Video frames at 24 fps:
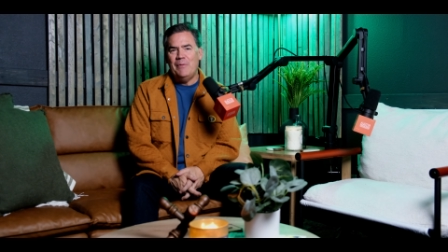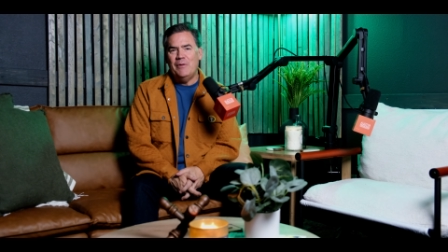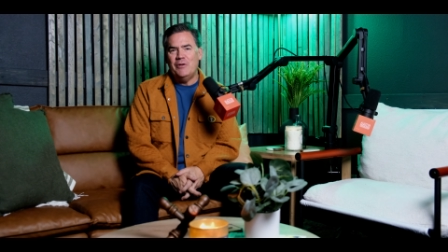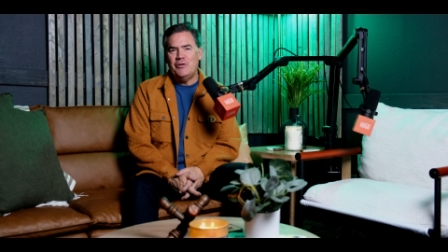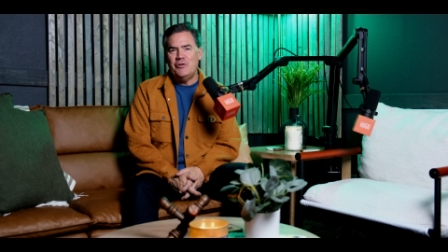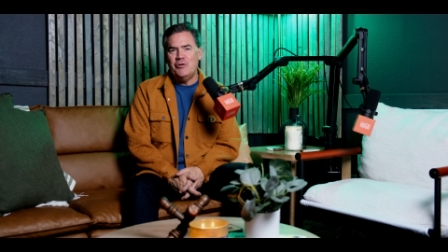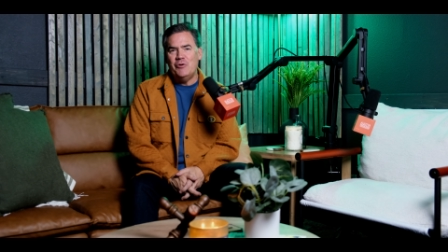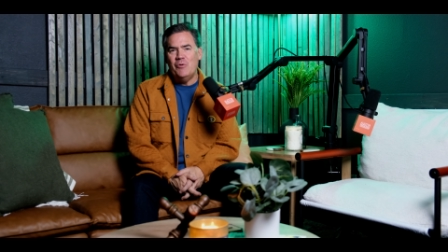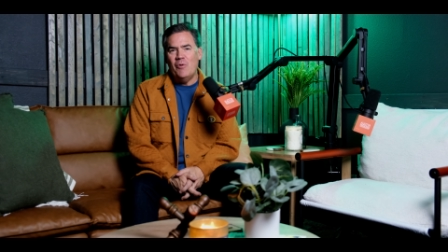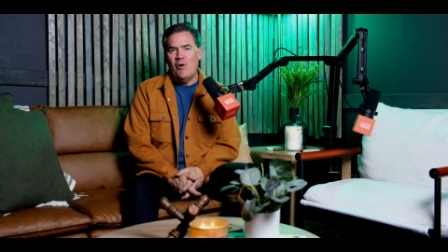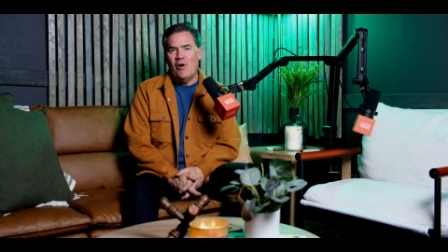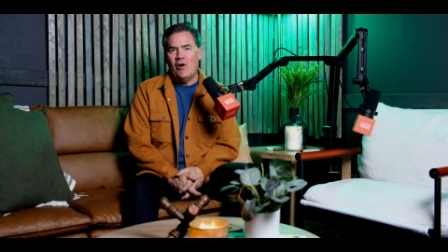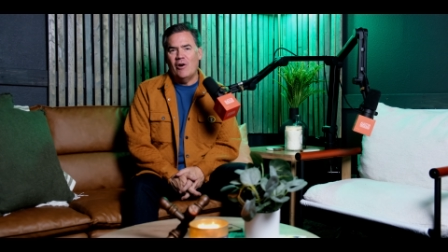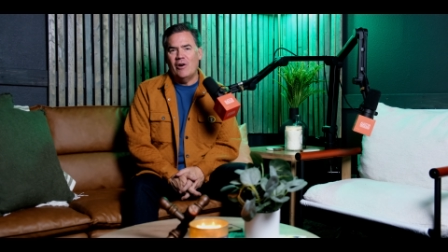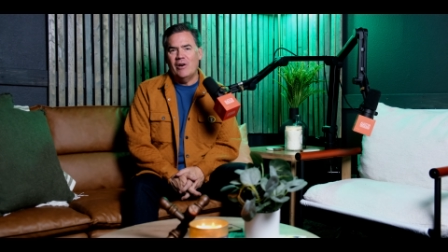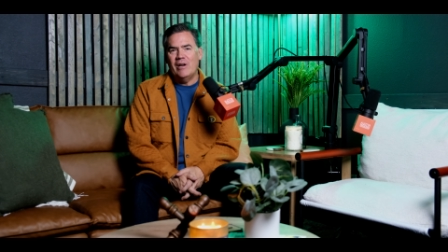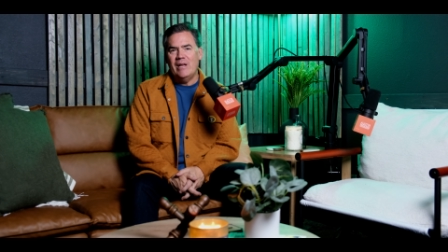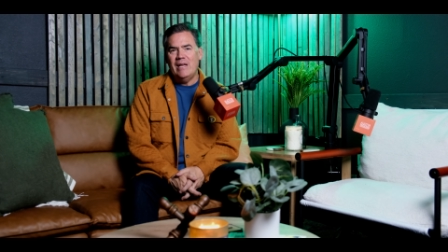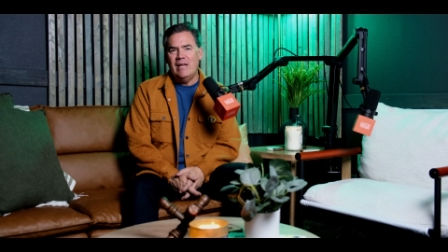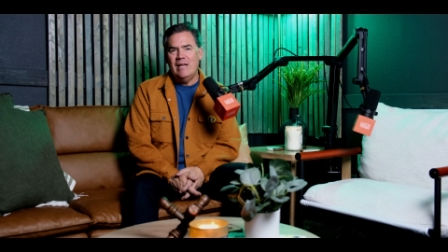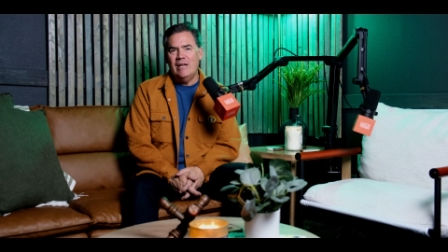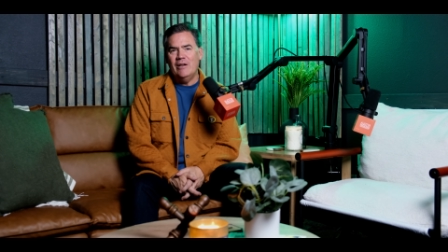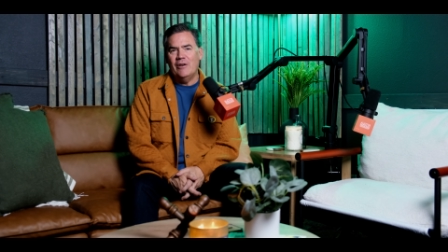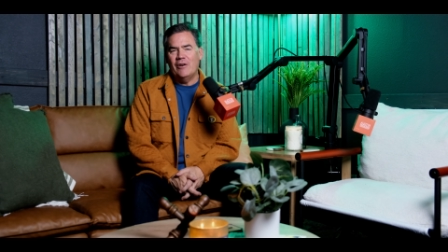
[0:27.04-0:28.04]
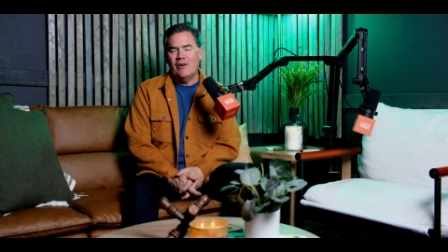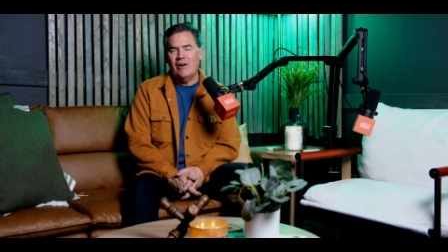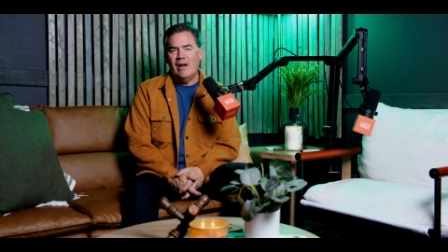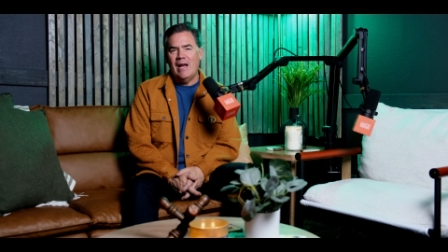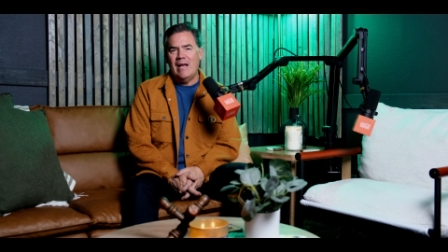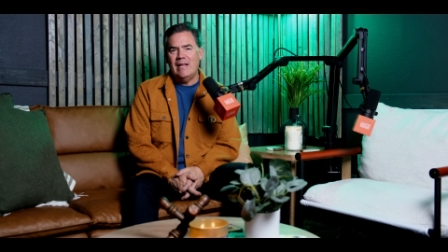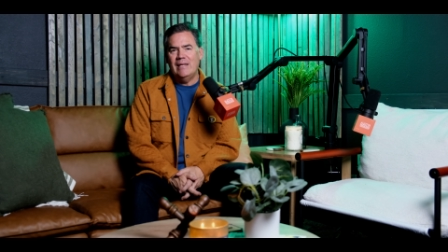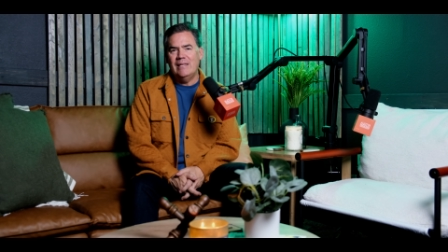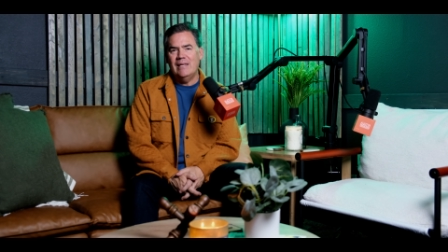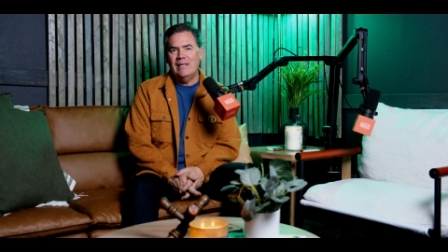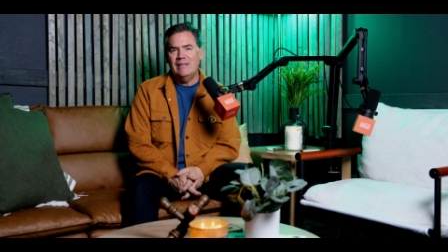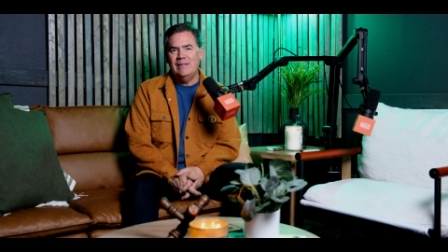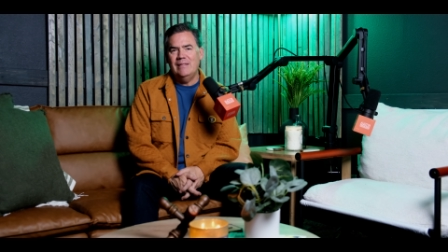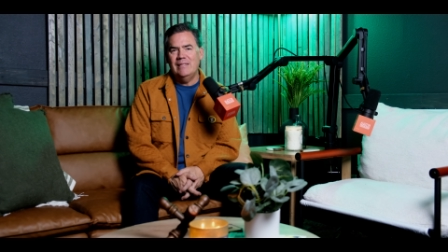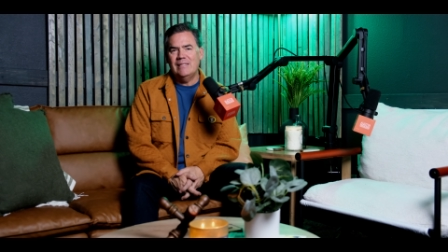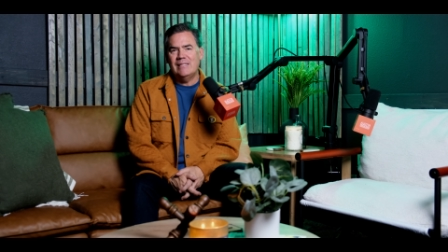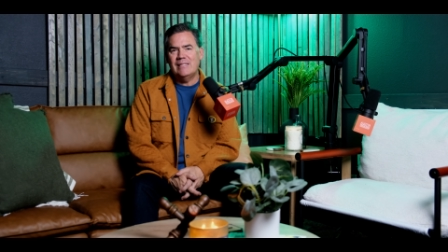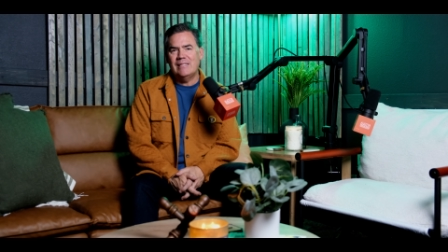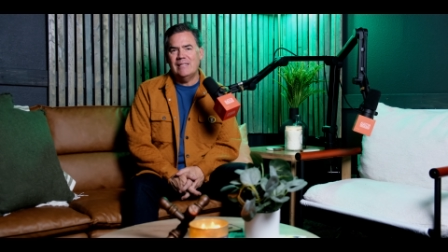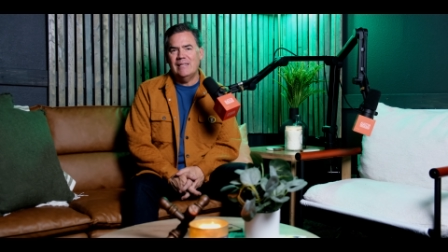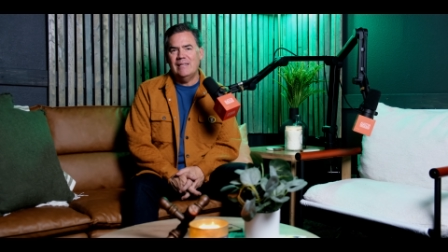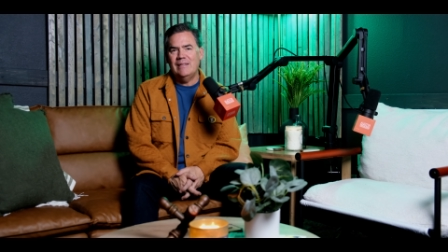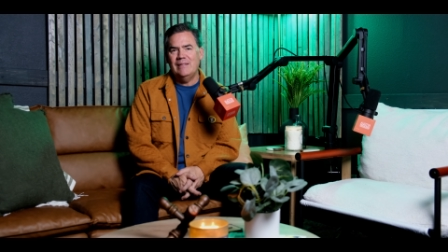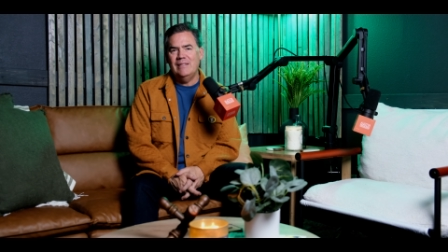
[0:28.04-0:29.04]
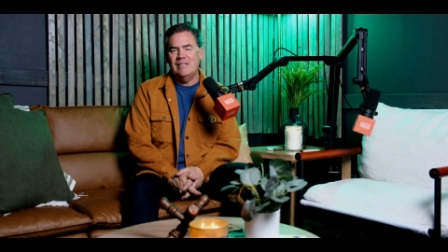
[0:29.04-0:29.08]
that you are here. And uh, this uh,